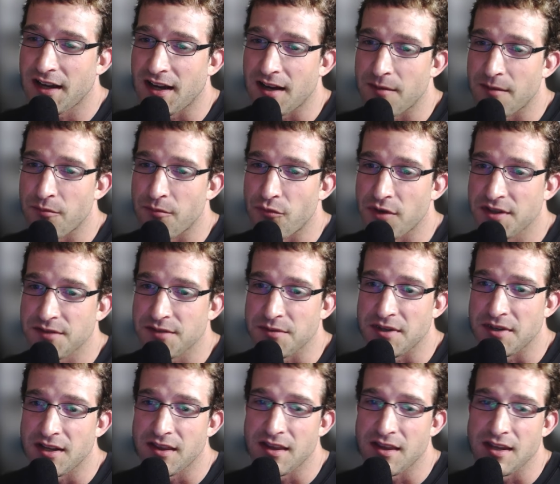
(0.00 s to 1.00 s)
once we
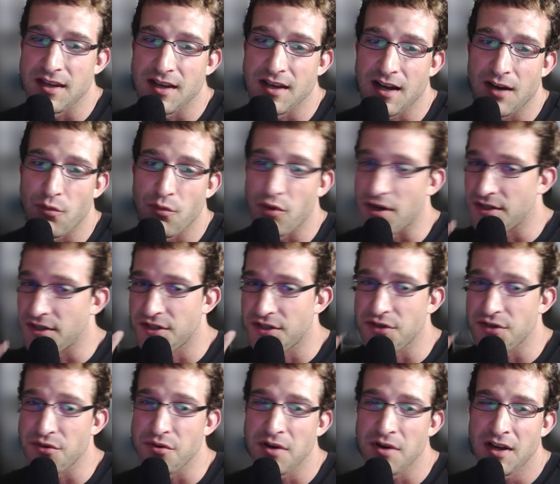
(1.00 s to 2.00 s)
did the
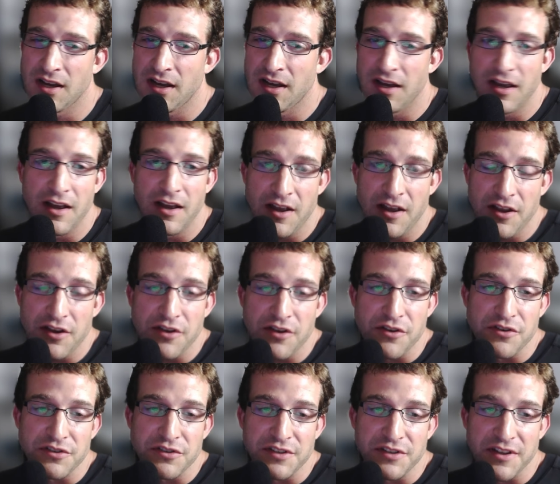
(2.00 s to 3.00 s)
1-2.
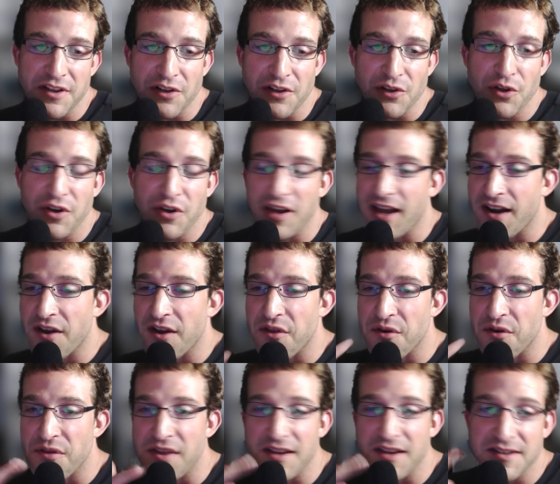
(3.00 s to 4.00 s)
Usually they'll look at
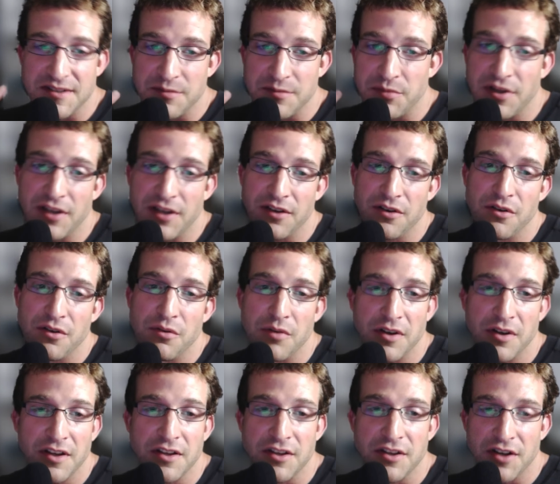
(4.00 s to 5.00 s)
other things and be like, oh,
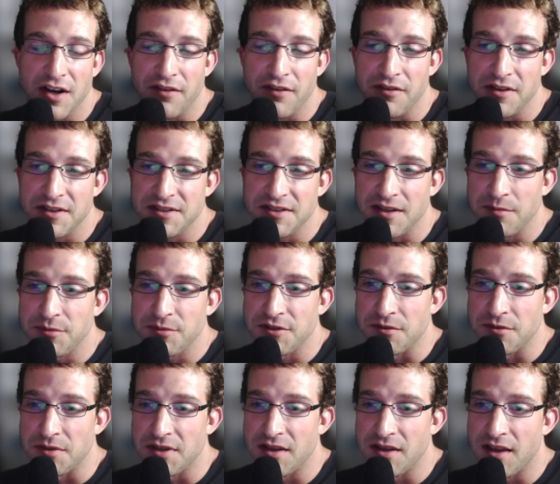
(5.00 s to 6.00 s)
well, can you cover this up?
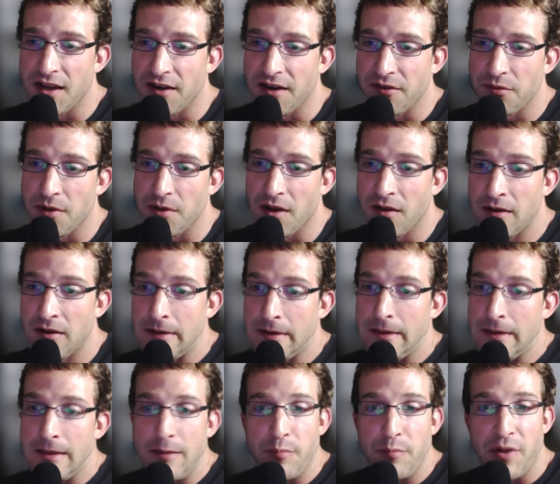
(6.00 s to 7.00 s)
So we did that as well.
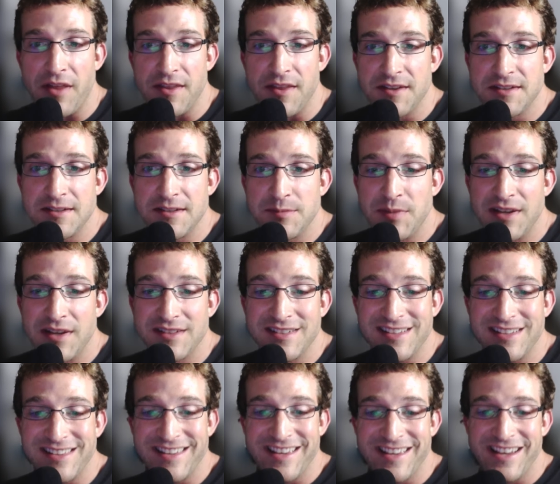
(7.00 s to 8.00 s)
But this is
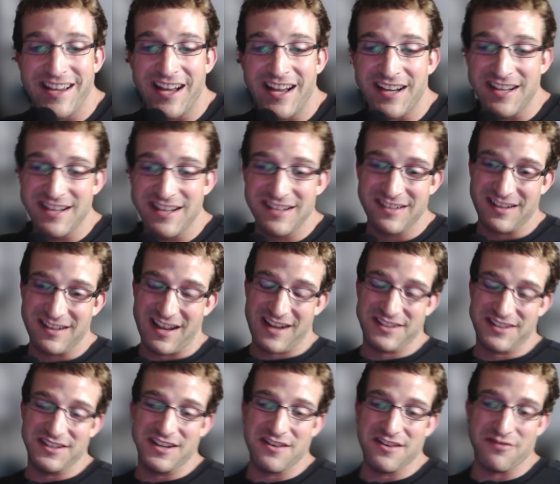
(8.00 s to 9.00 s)
basically, I didn't
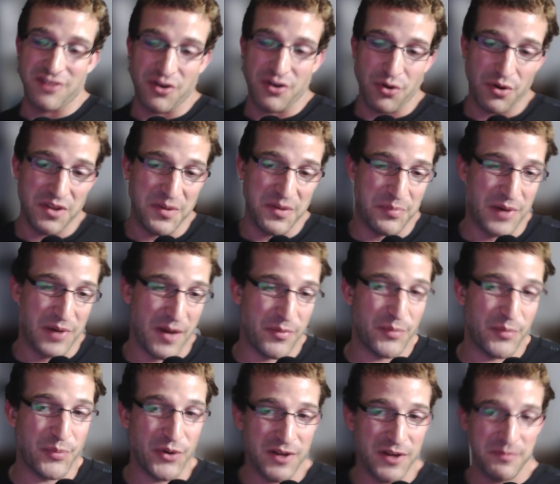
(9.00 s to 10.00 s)
record the prep
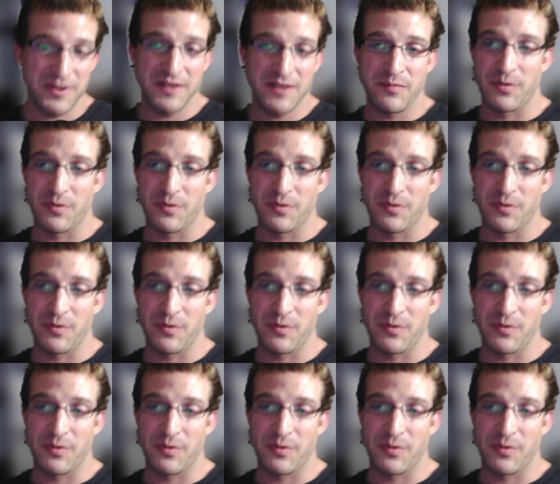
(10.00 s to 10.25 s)
appointment,